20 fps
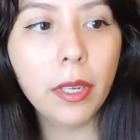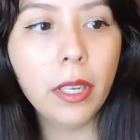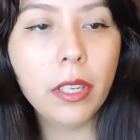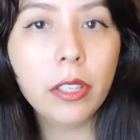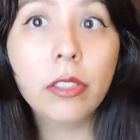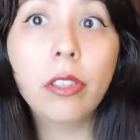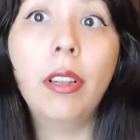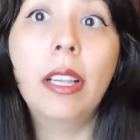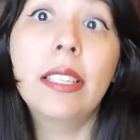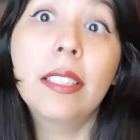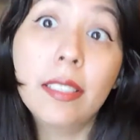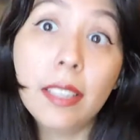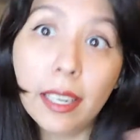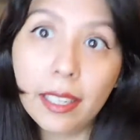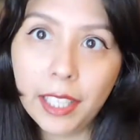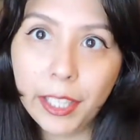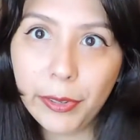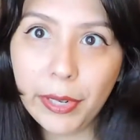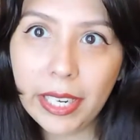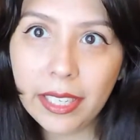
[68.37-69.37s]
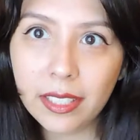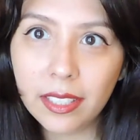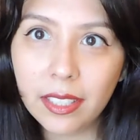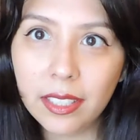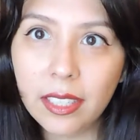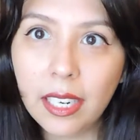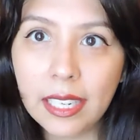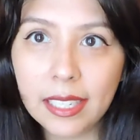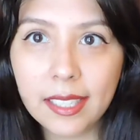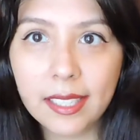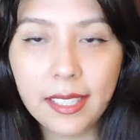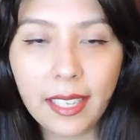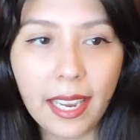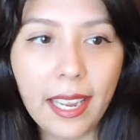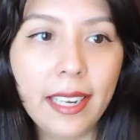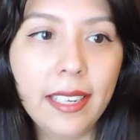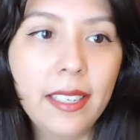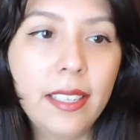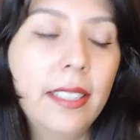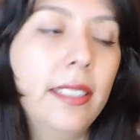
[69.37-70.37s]
So that's exactly what I did. I
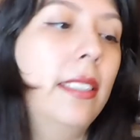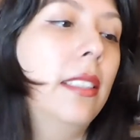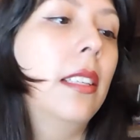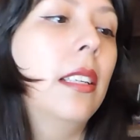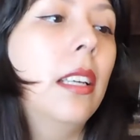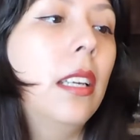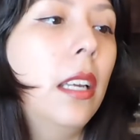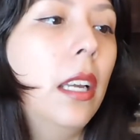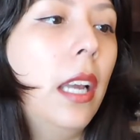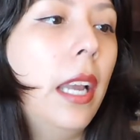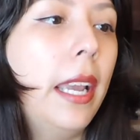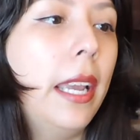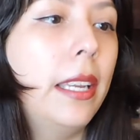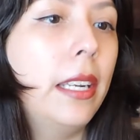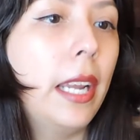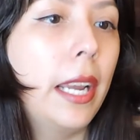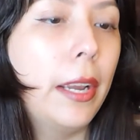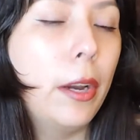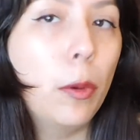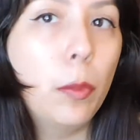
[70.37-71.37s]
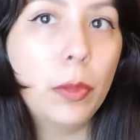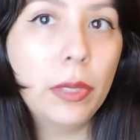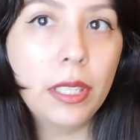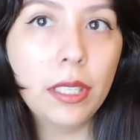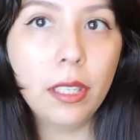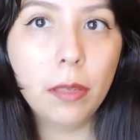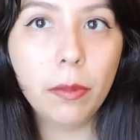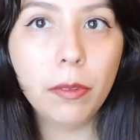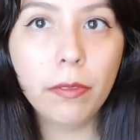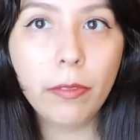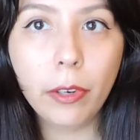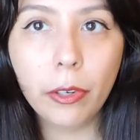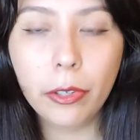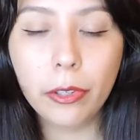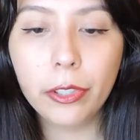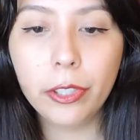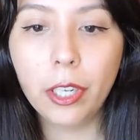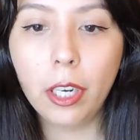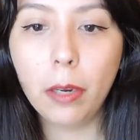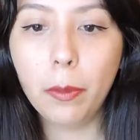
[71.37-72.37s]
scanned it and I opened it up in
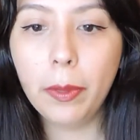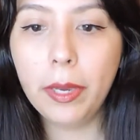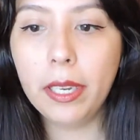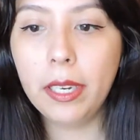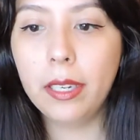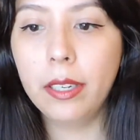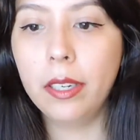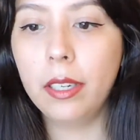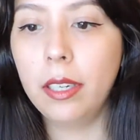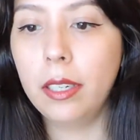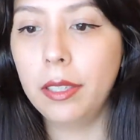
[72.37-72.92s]
Photoshop, and